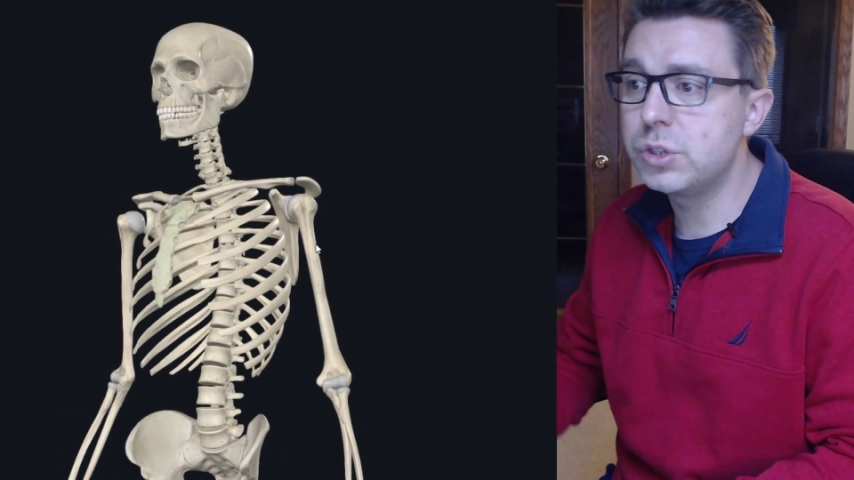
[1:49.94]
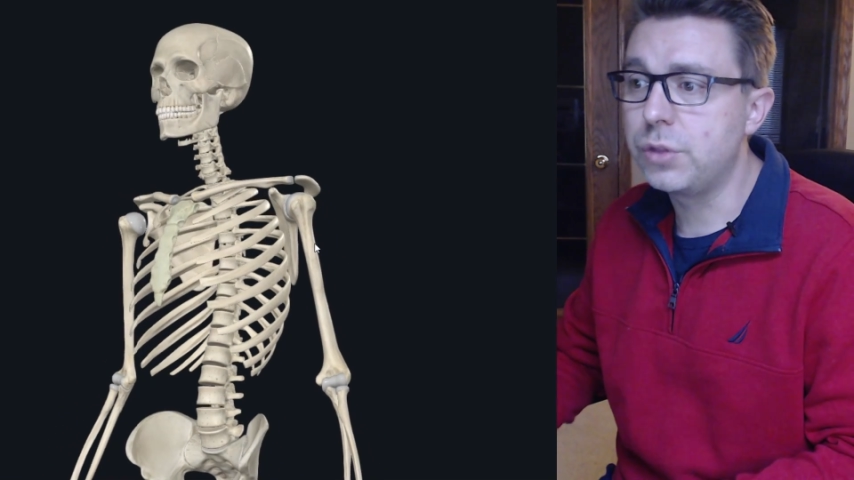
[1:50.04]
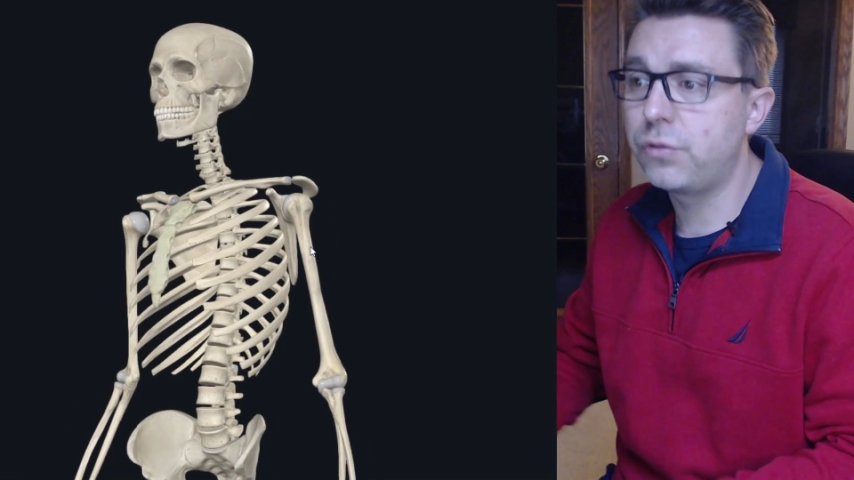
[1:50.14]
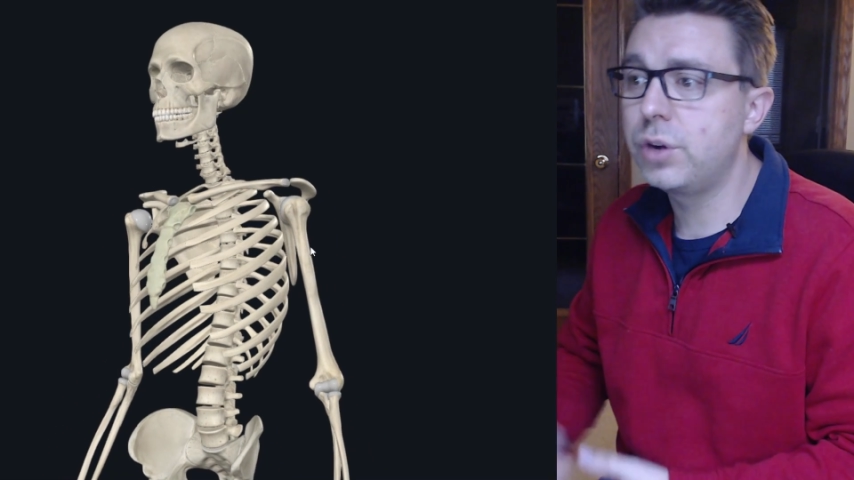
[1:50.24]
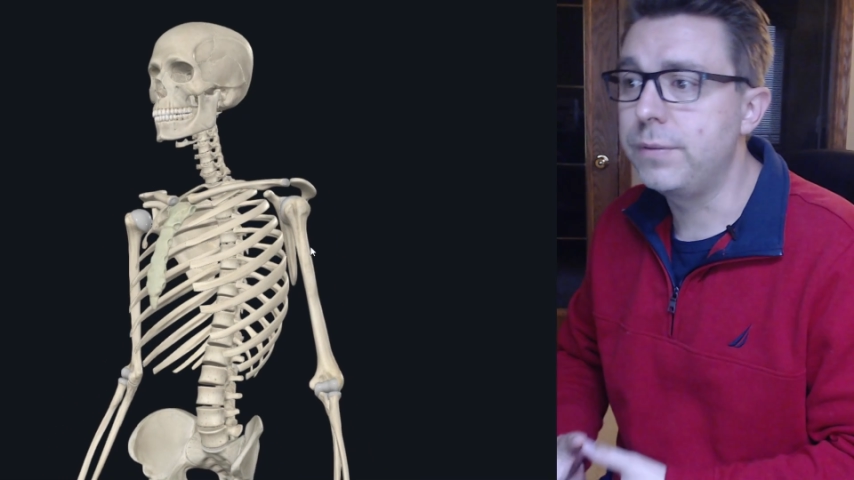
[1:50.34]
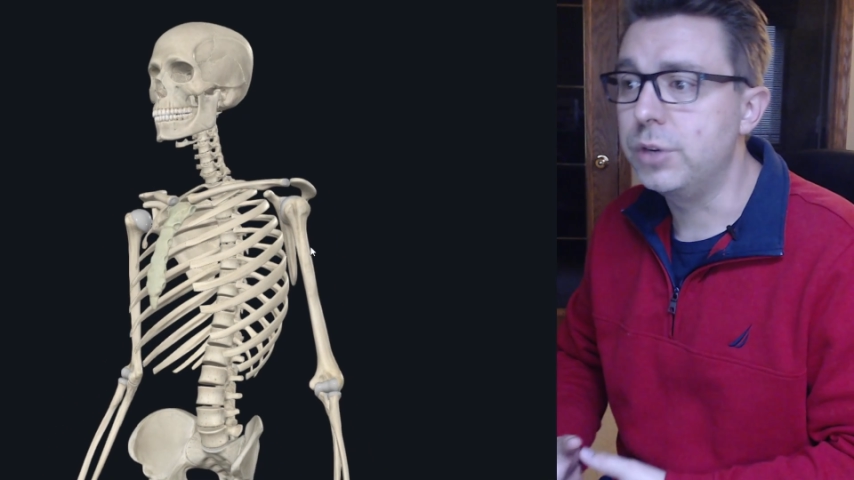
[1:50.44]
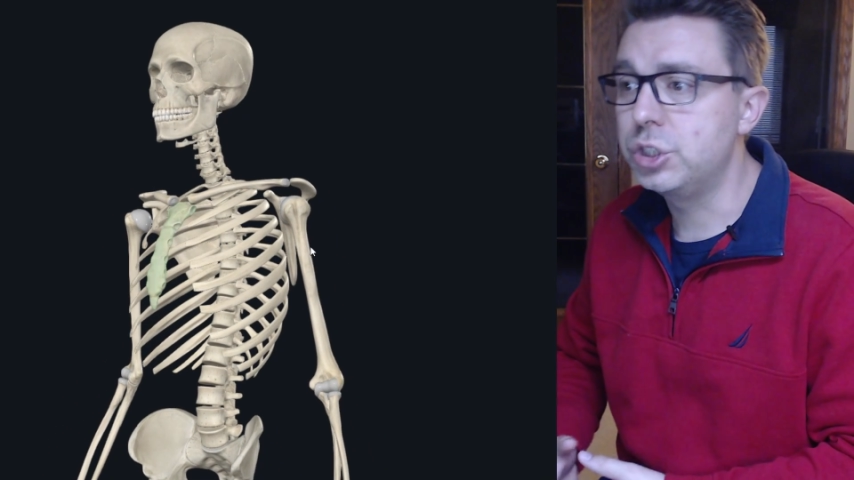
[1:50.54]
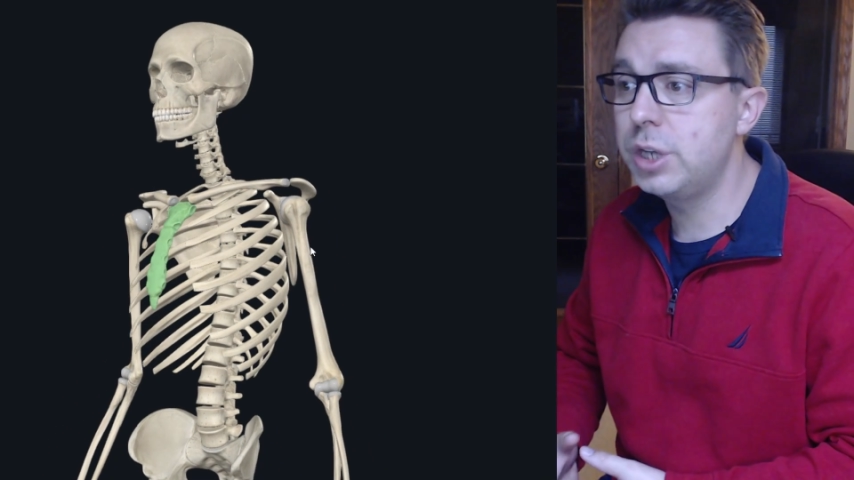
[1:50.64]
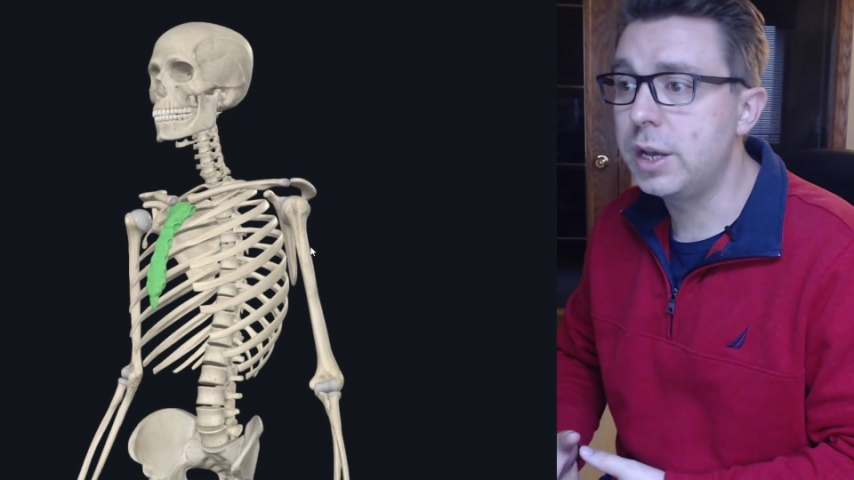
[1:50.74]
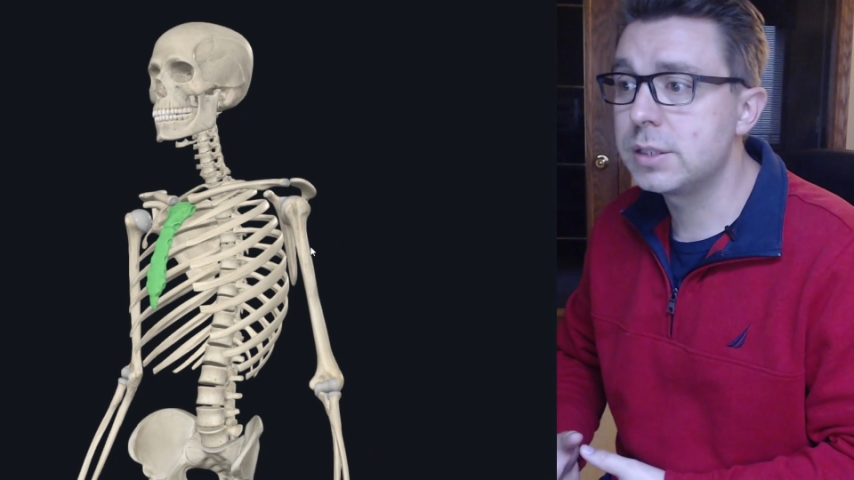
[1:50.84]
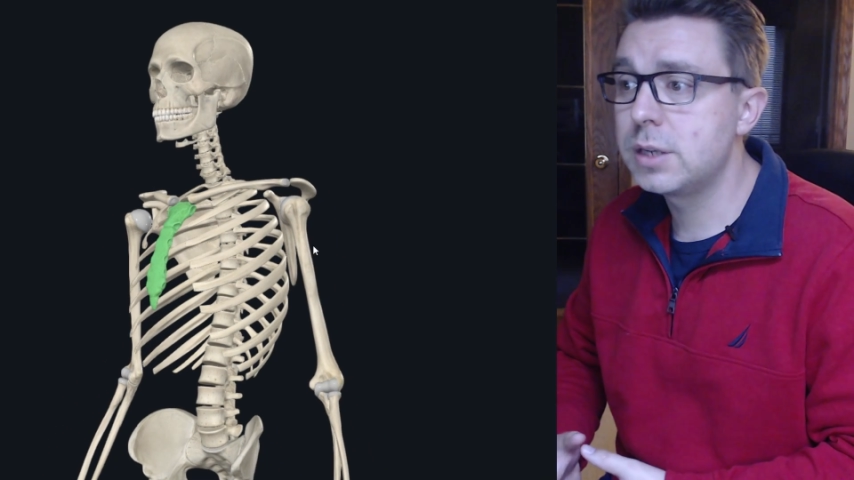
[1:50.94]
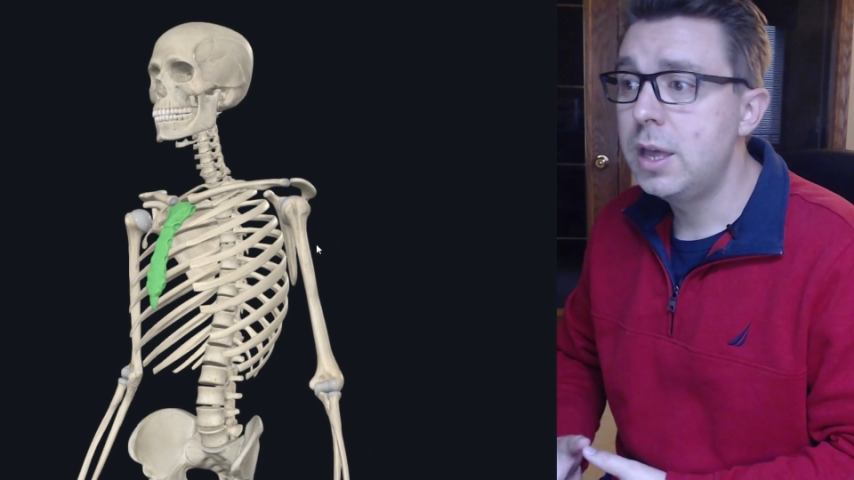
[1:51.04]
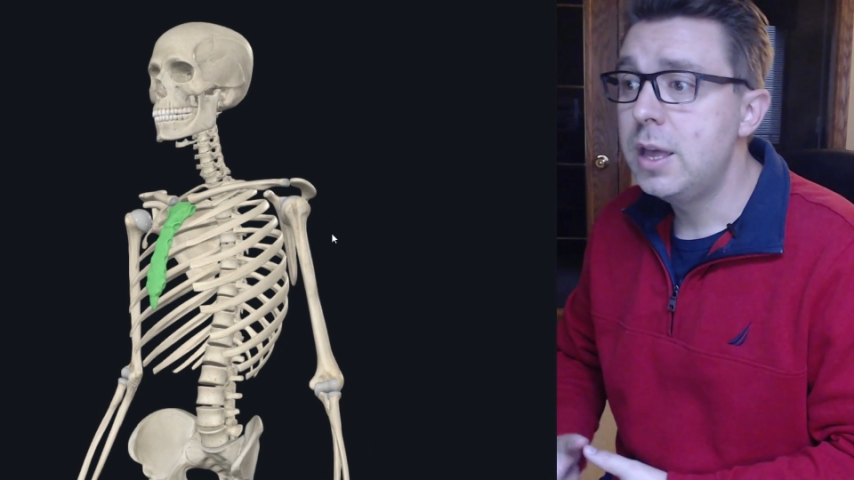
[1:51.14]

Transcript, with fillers: on the front of your chest.